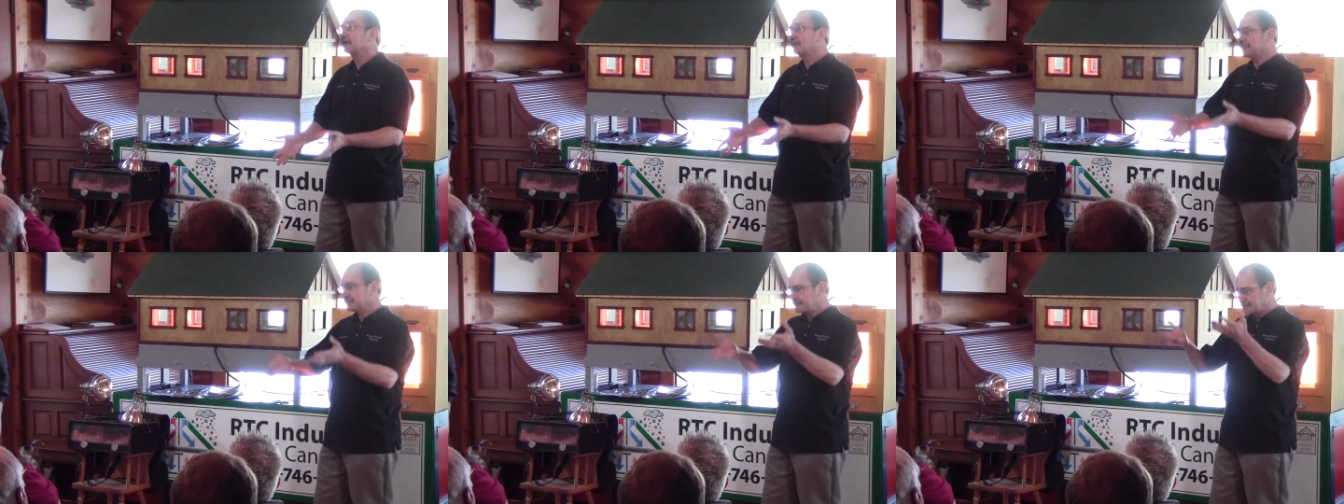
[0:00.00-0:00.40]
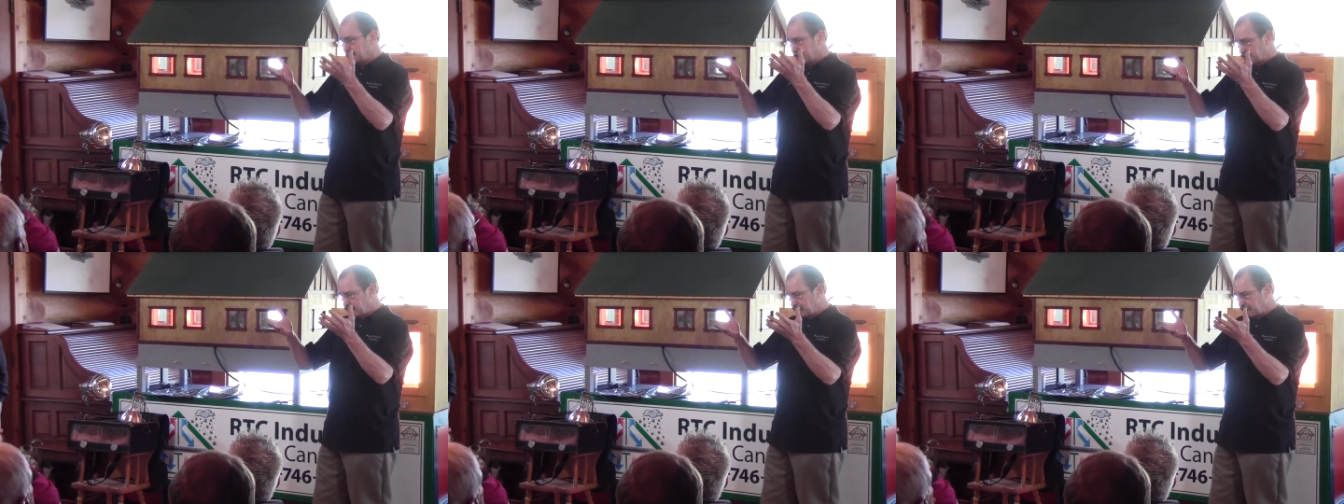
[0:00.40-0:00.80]
as
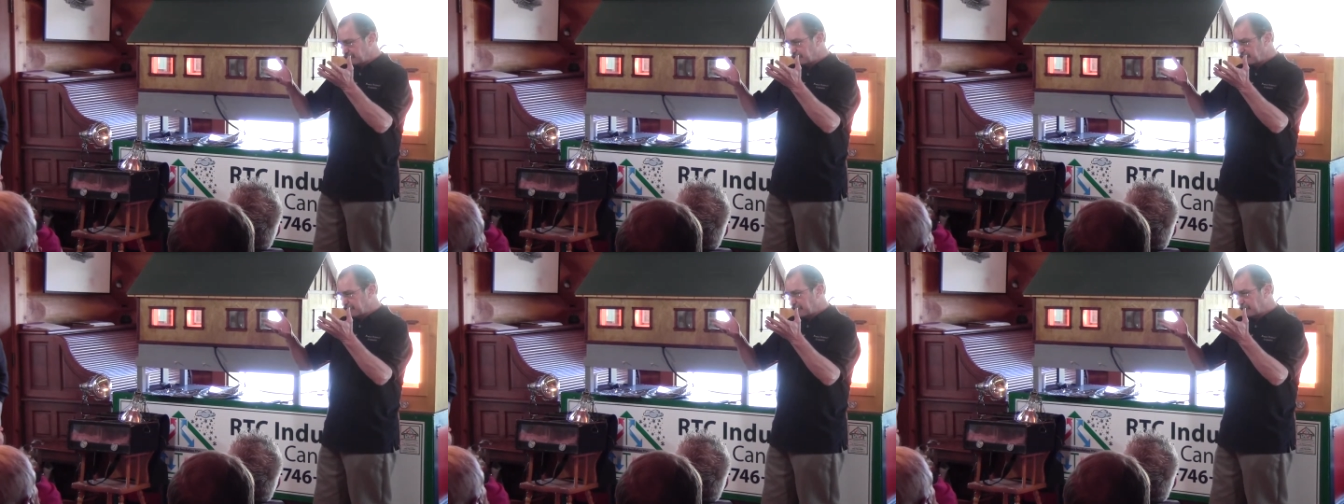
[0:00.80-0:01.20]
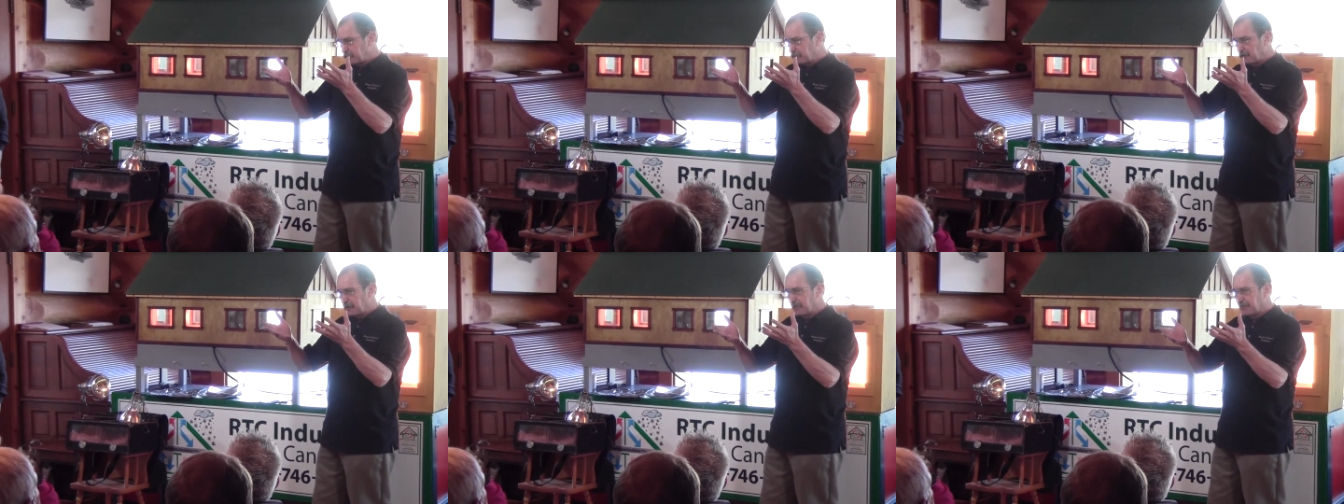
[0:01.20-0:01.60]
you have your
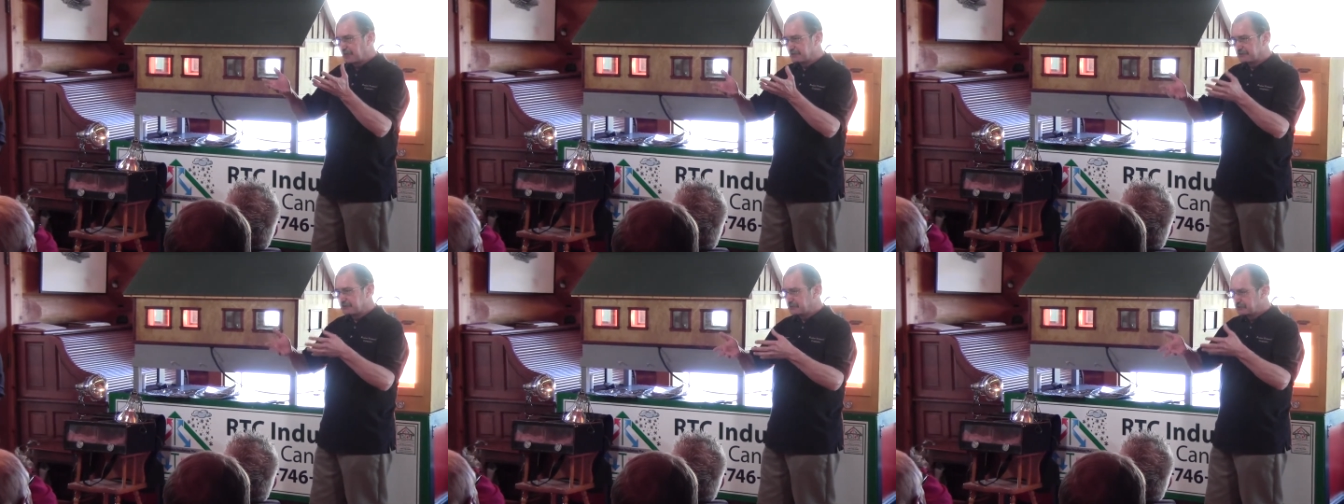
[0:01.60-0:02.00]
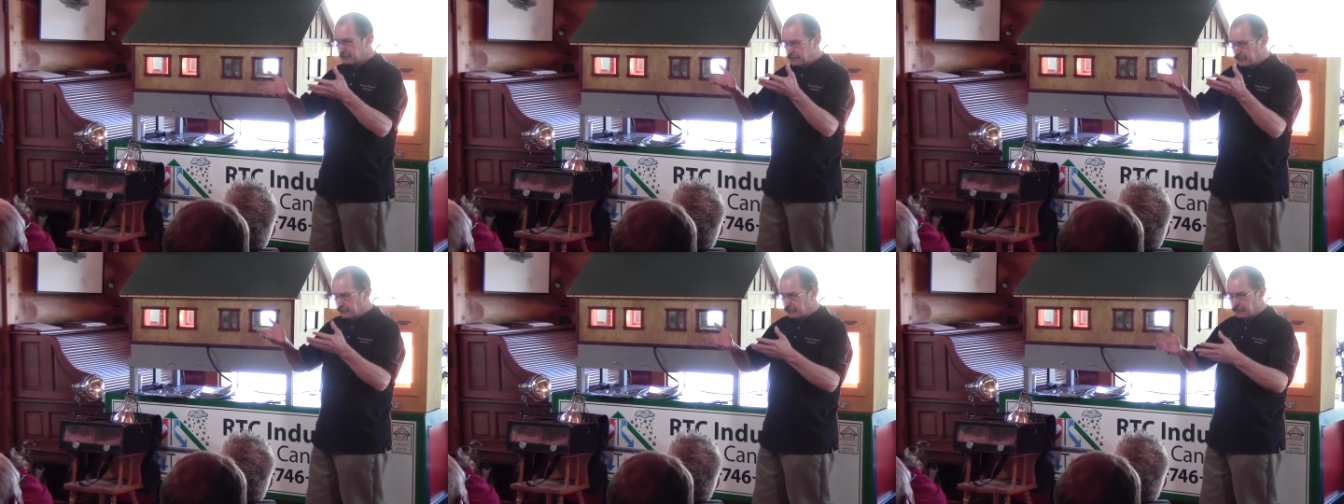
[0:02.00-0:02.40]
fiberglass or your
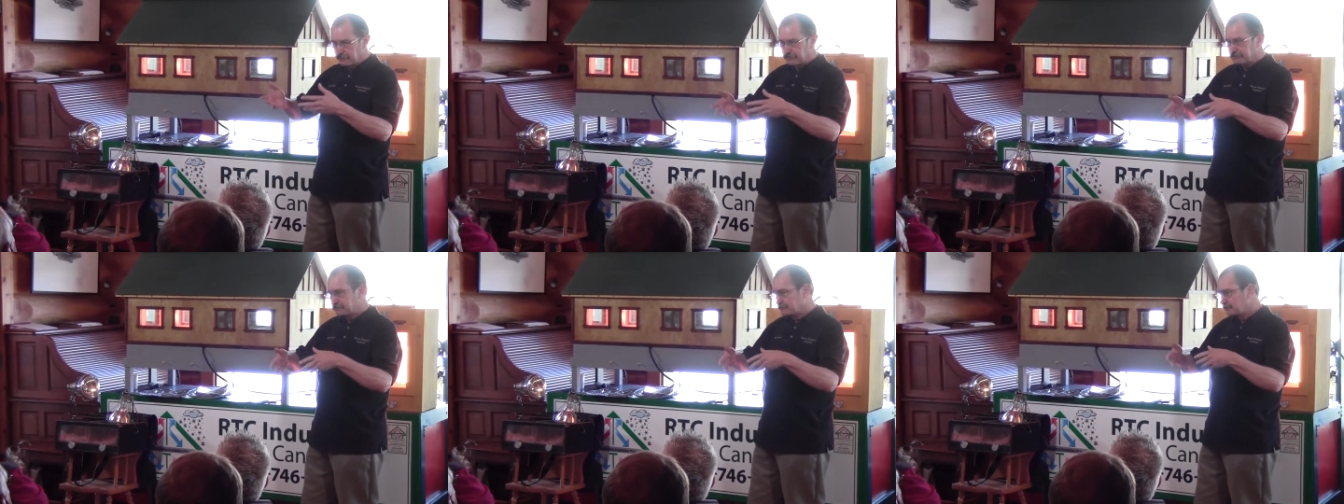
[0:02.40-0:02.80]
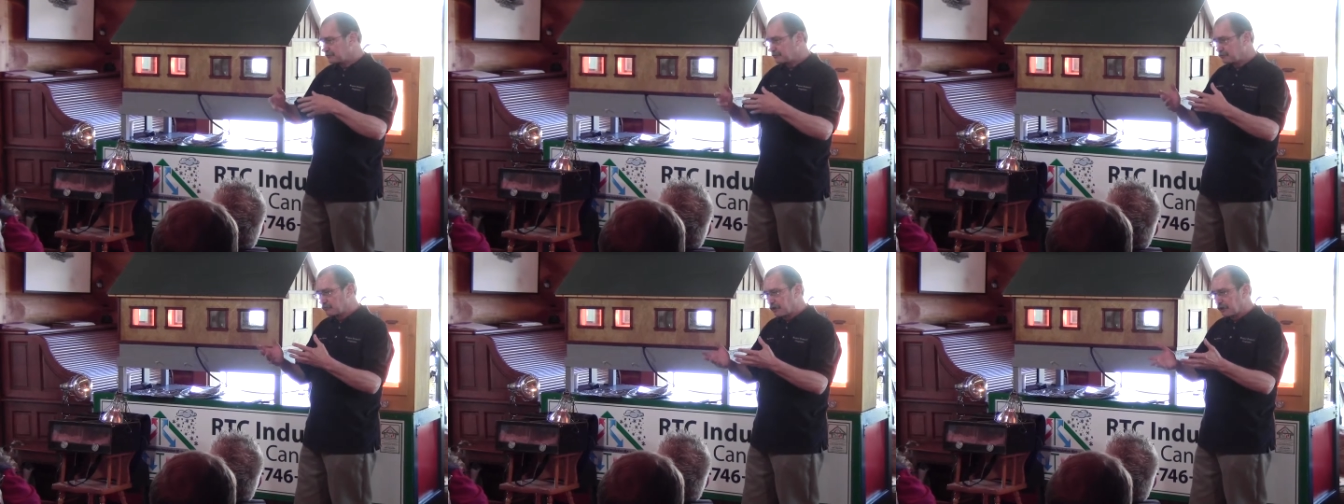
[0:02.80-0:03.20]
cellulose or
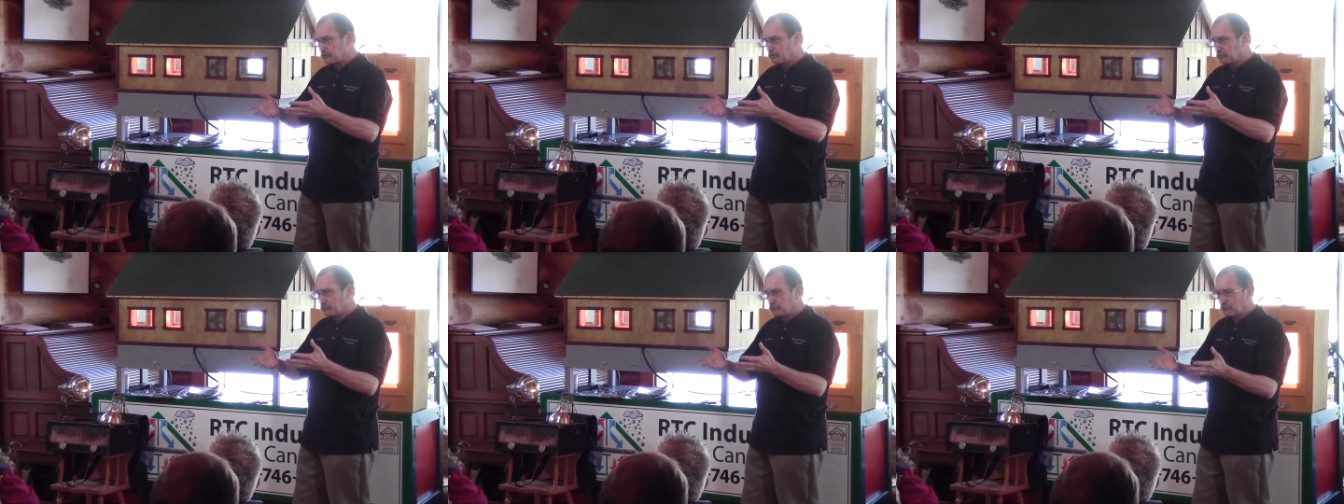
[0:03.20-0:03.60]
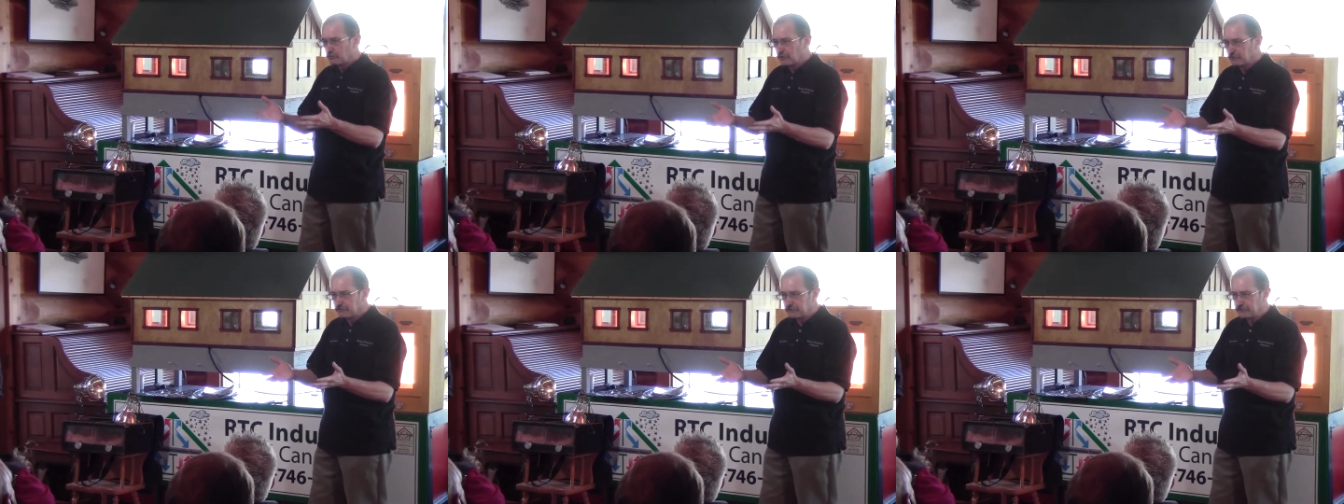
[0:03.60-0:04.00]
your rock wool or
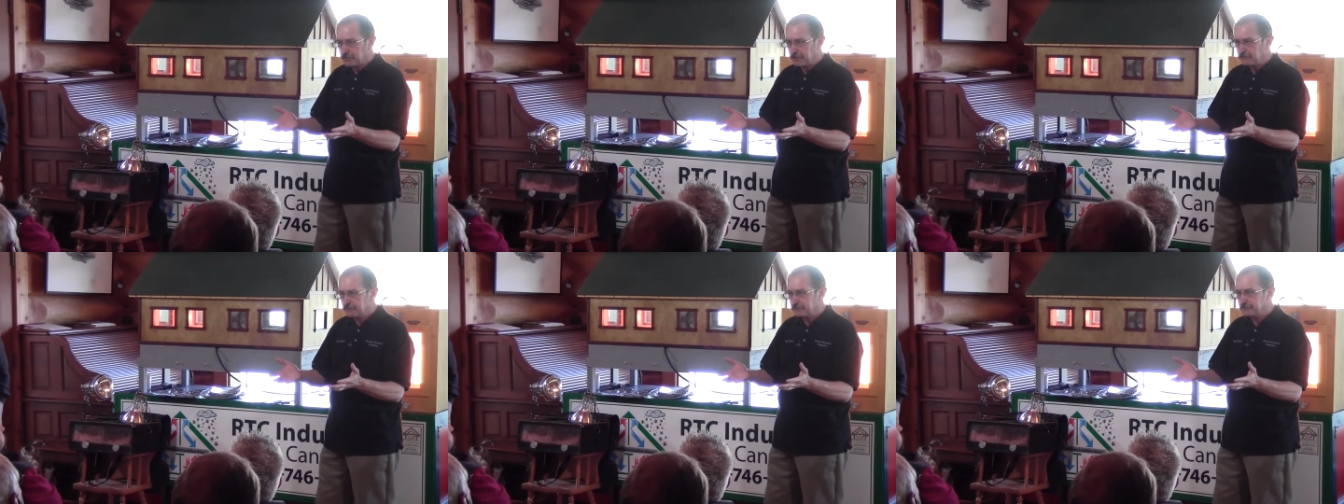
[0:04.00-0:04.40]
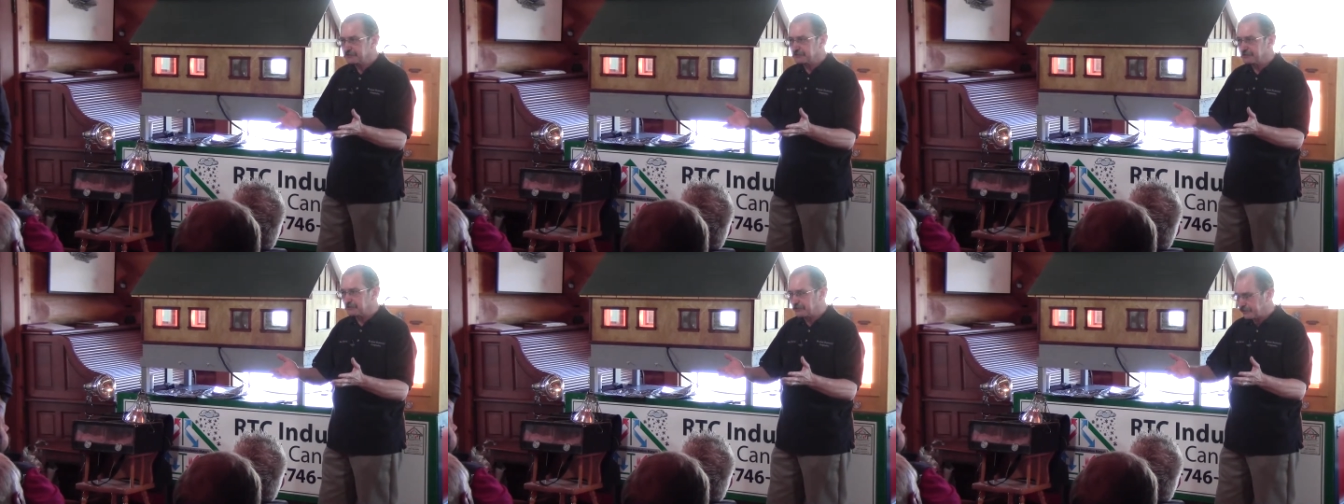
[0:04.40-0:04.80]
whatever you have in the
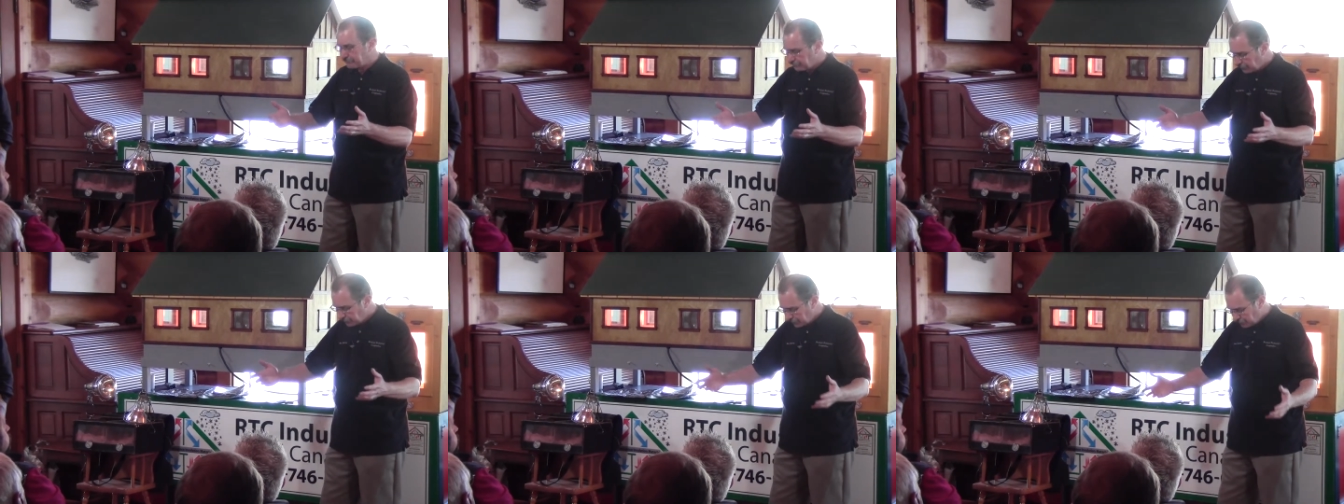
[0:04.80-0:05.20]
ceiling.